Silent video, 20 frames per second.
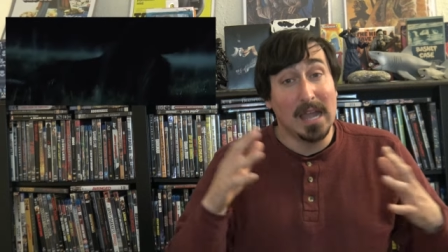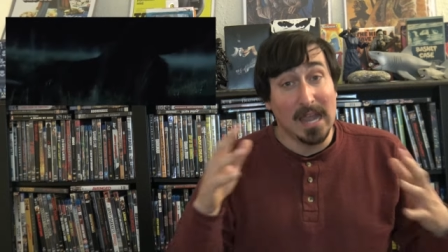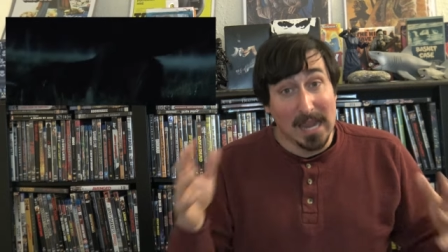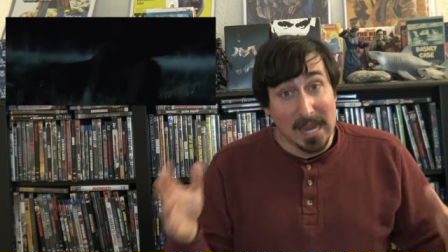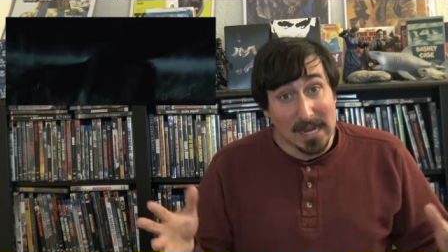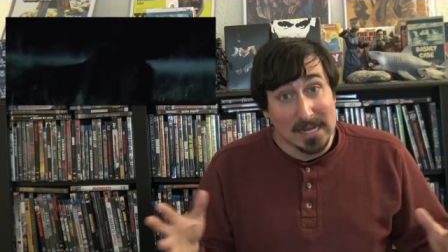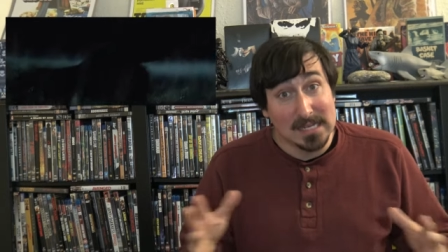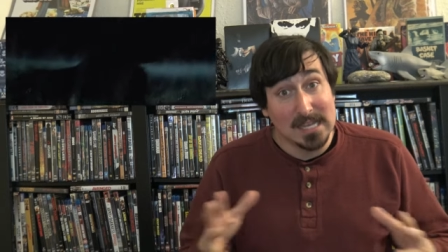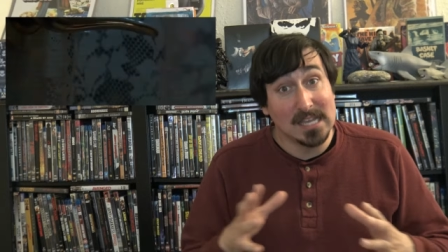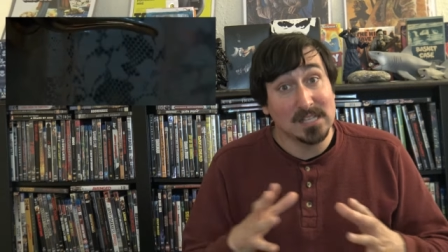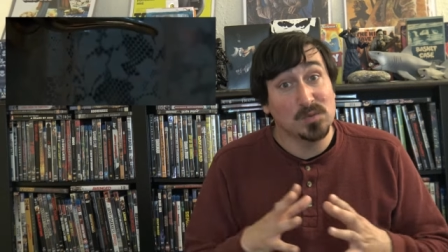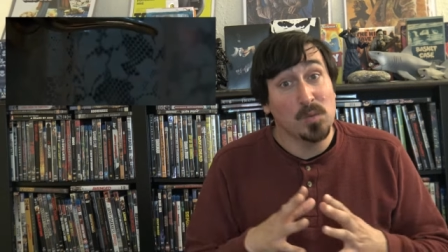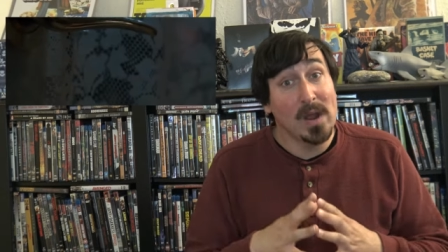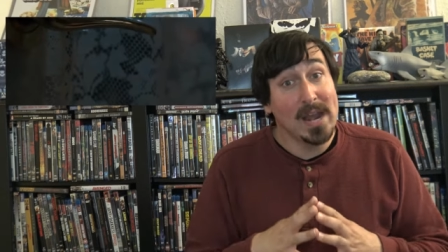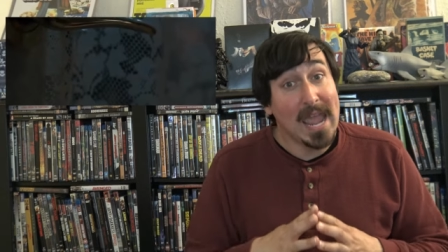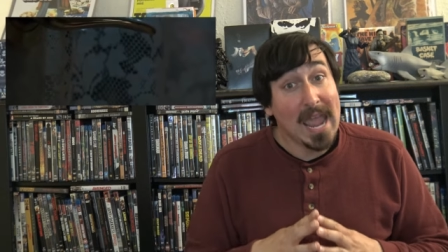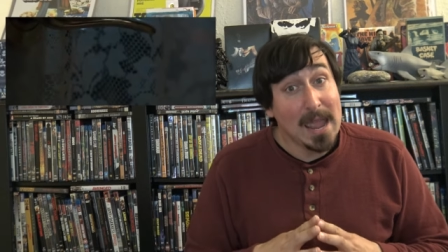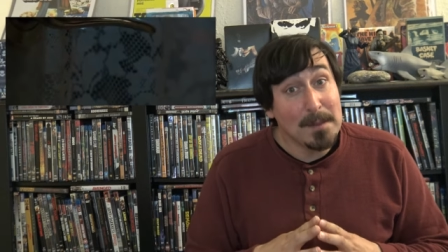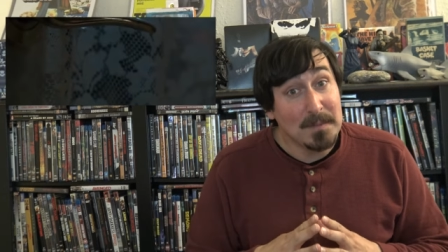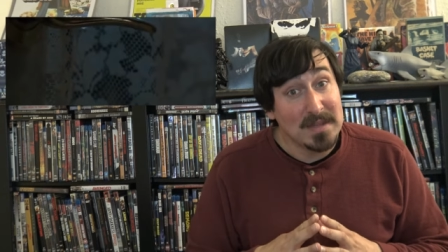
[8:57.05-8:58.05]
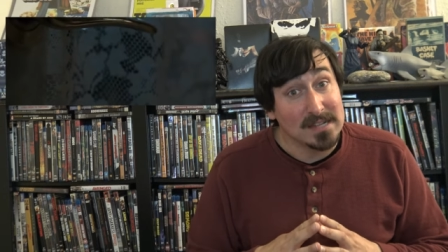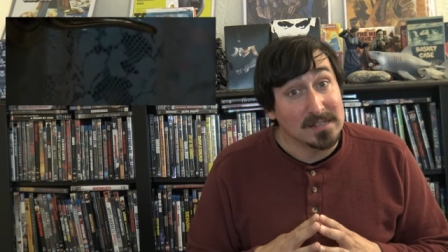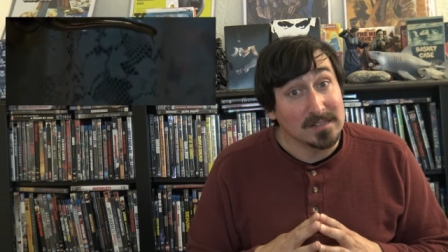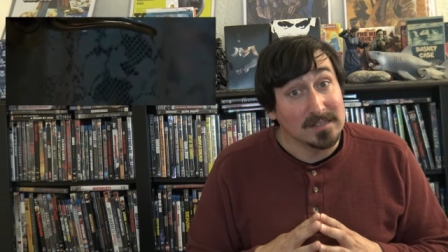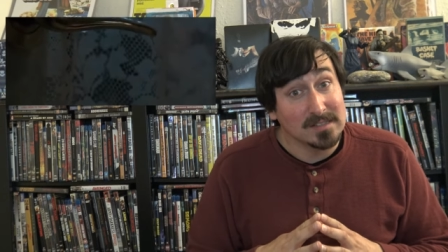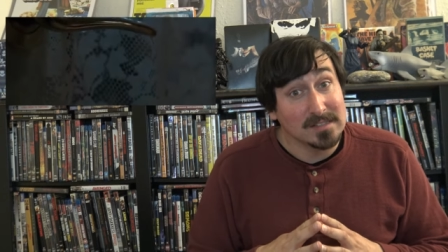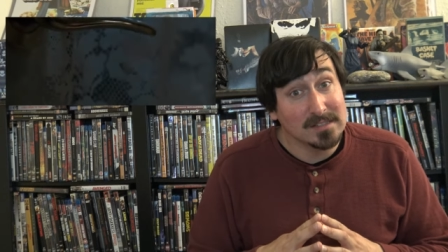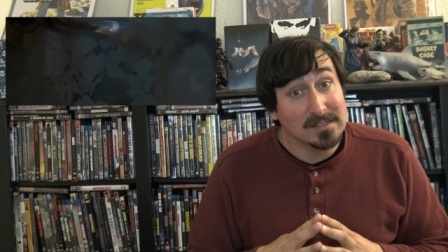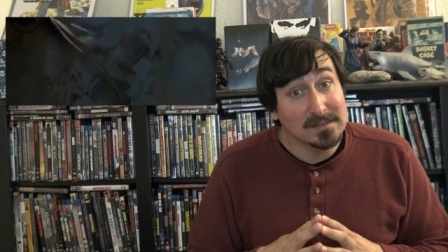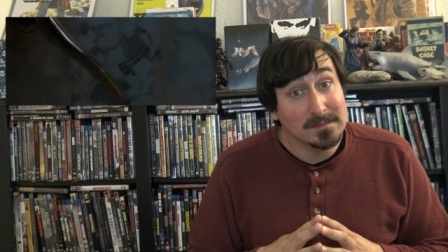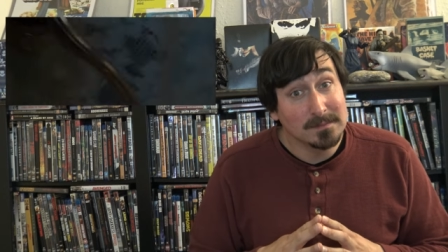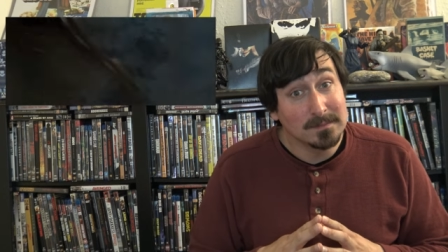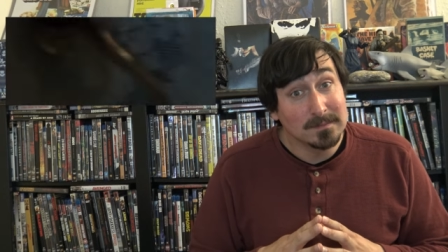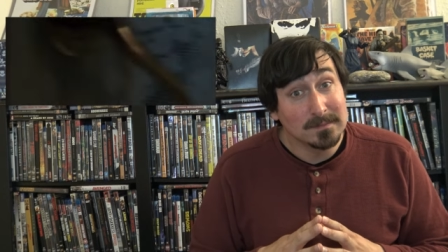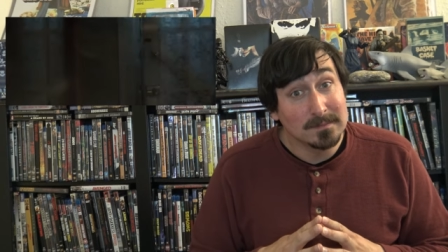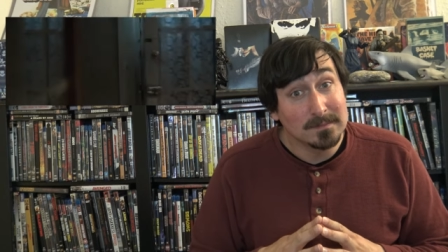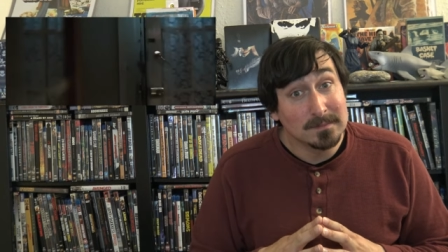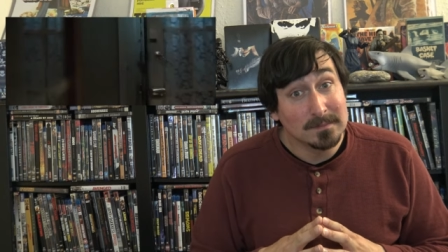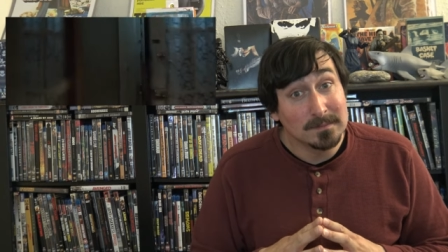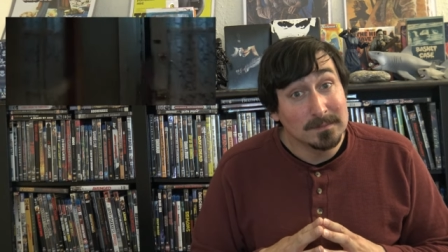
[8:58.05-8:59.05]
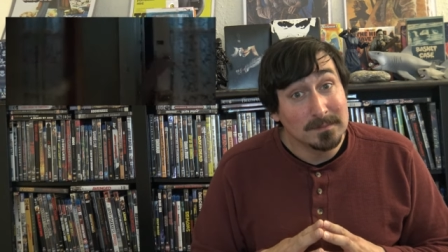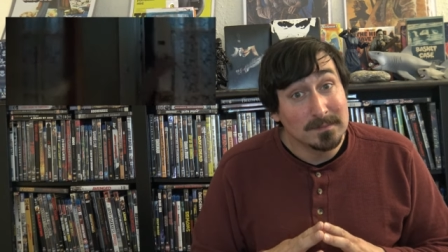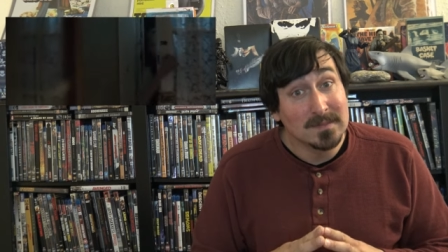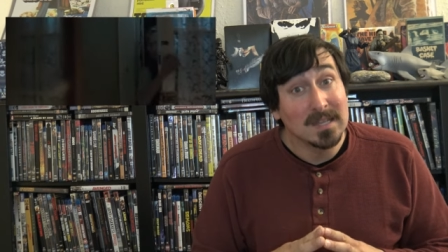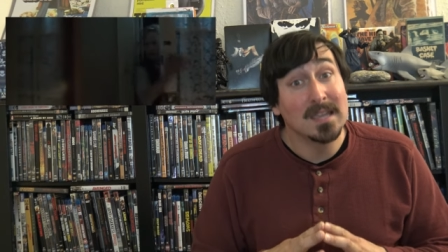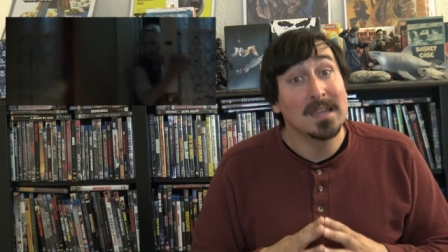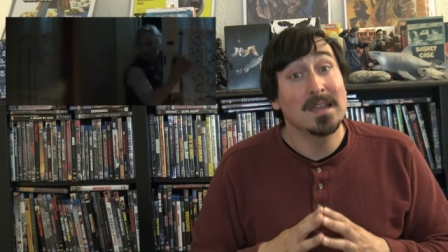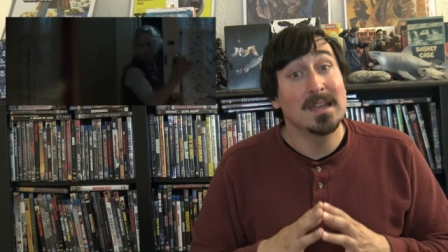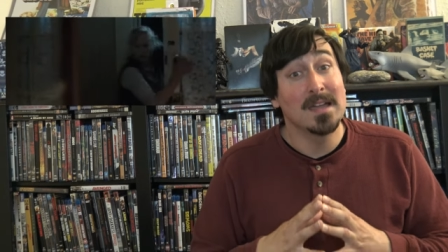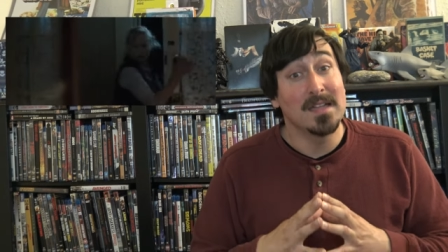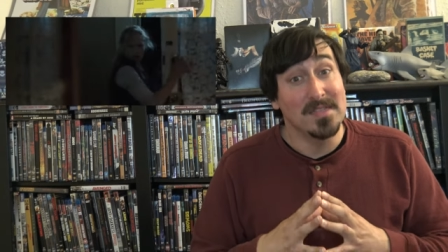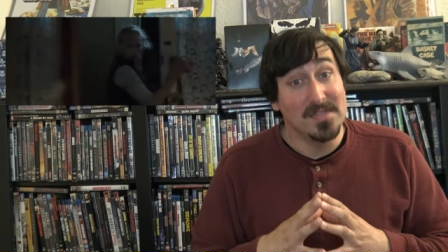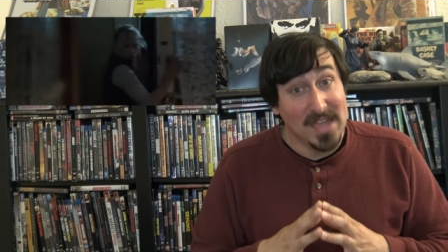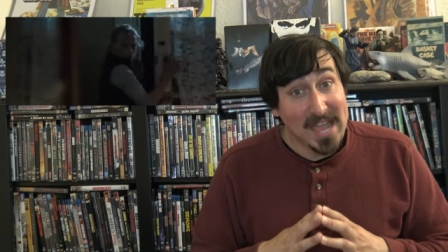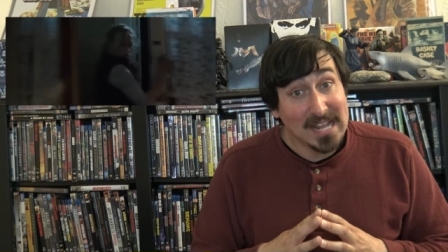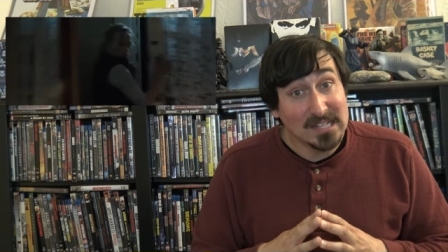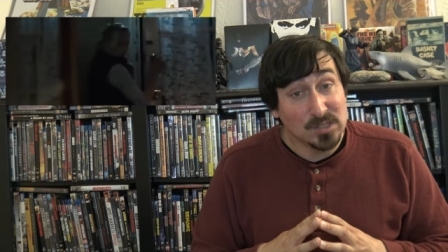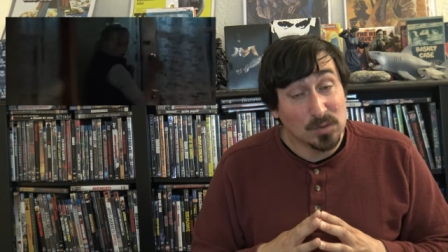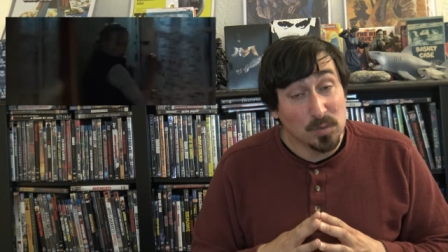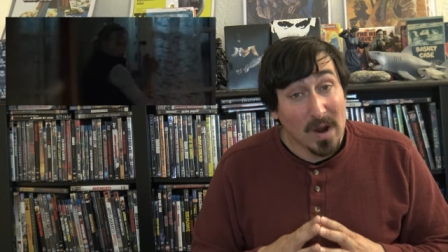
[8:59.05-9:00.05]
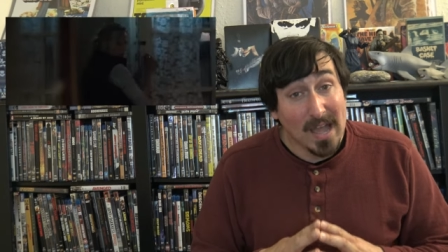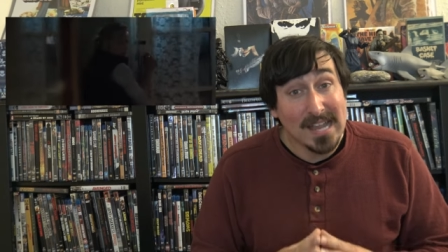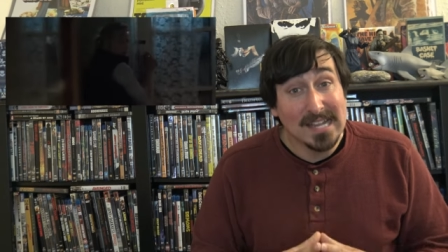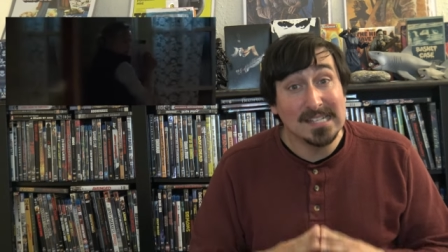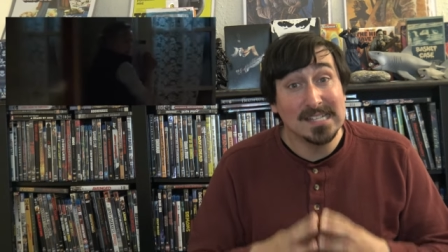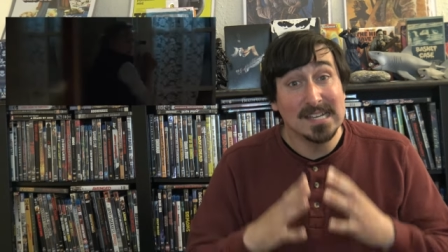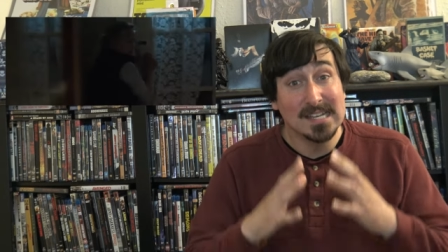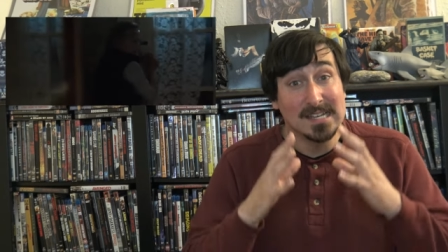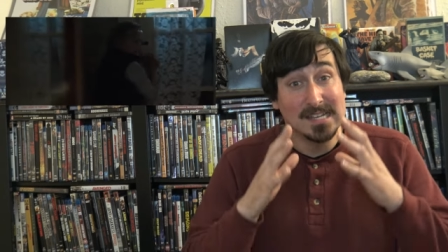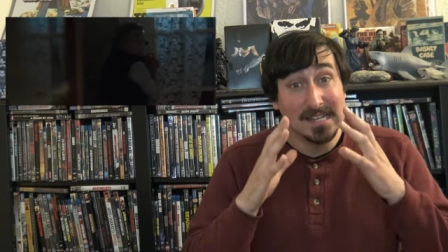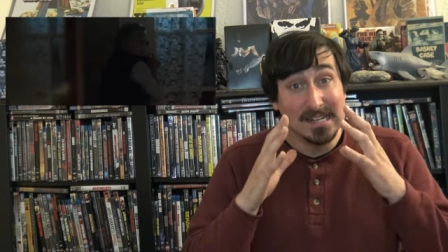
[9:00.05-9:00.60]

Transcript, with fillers: And guess what happens? That's right,